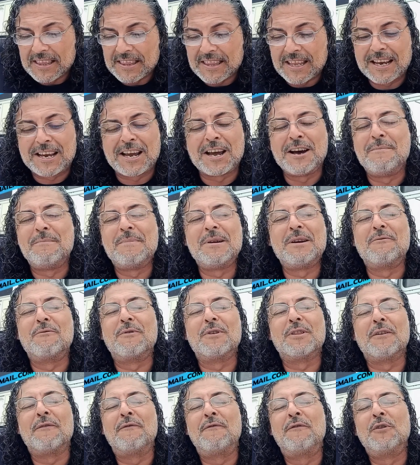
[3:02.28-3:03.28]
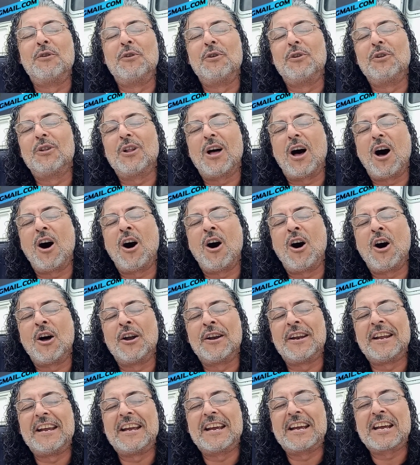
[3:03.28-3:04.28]
They come in with a full
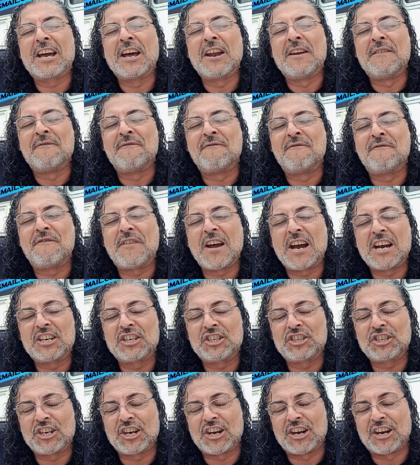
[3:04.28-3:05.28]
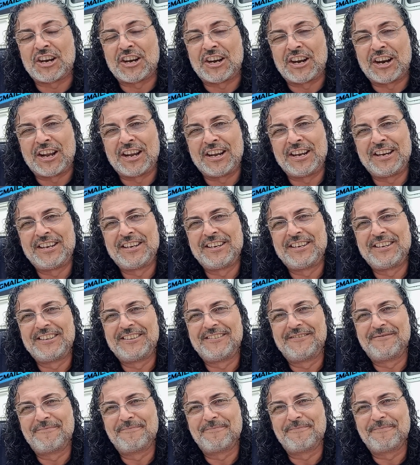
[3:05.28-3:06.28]
on confession.
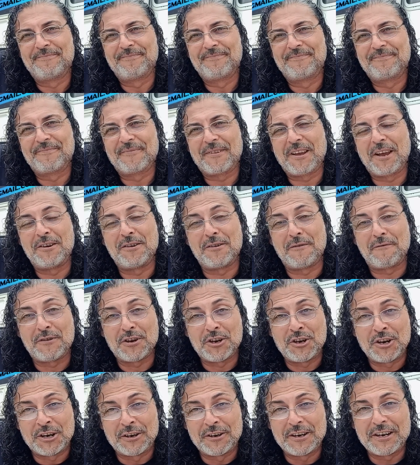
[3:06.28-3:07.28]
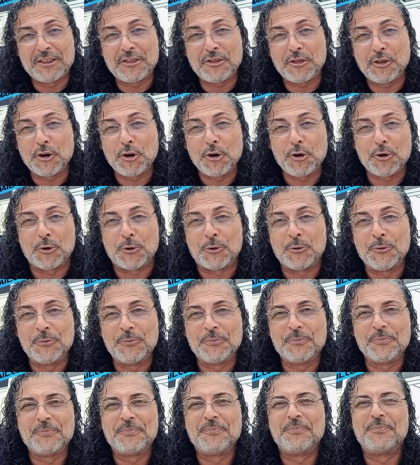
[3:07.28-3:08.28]
And if you hear it through,
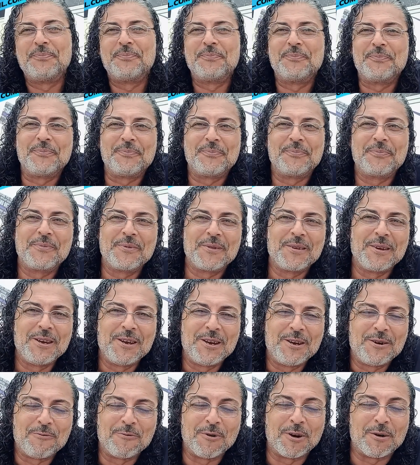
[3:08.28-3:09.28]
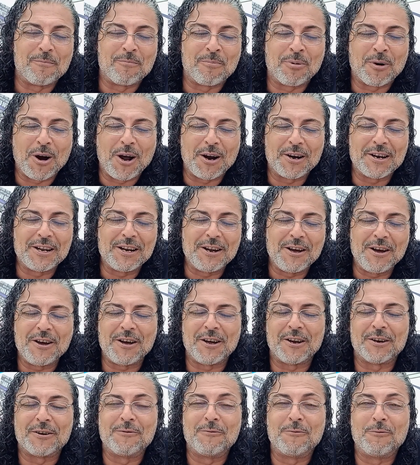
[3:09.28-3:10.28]
what brought it
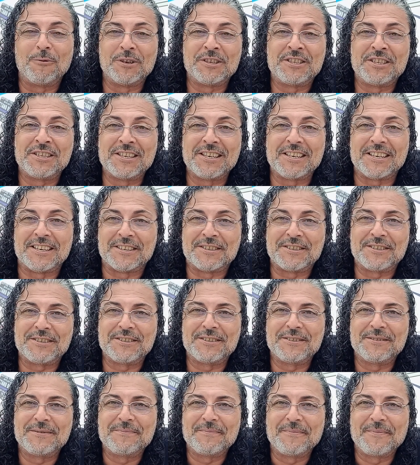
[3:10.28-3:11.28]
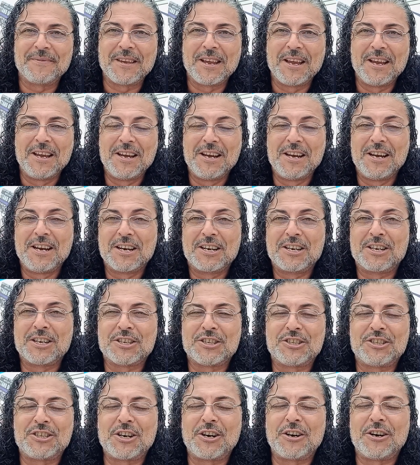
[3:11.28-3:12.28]
on was this
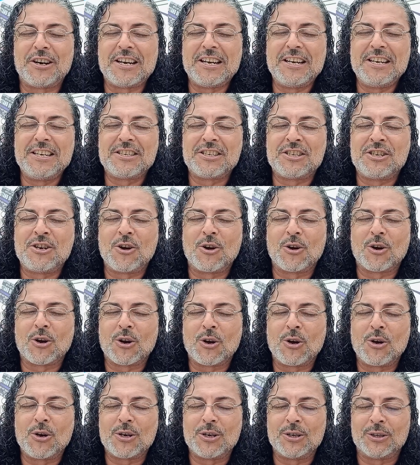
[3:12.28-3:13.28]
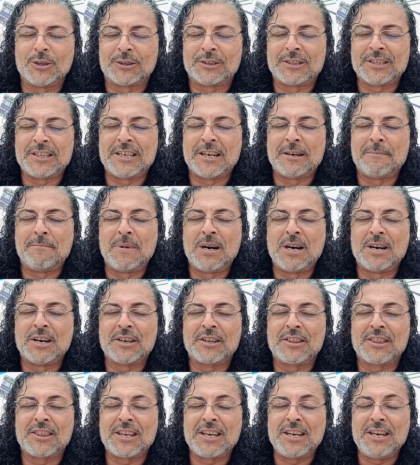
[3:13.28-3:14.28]
because there is no loyalty
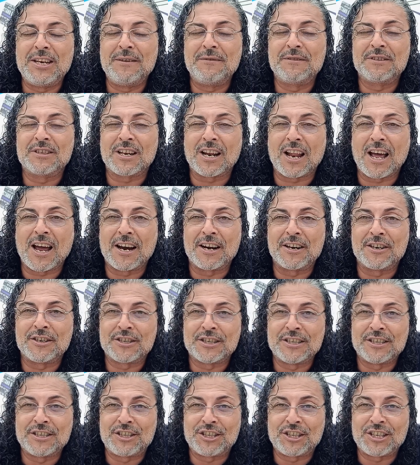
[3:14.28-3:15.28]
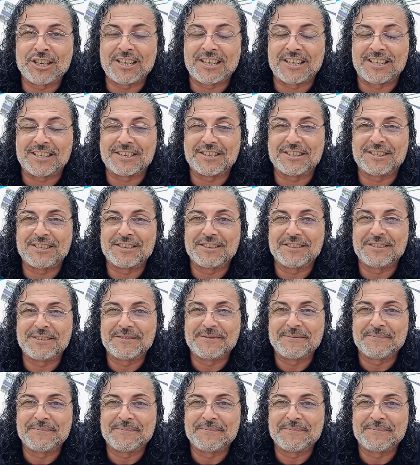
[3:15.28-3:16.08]
among thieves, liars, and cheats.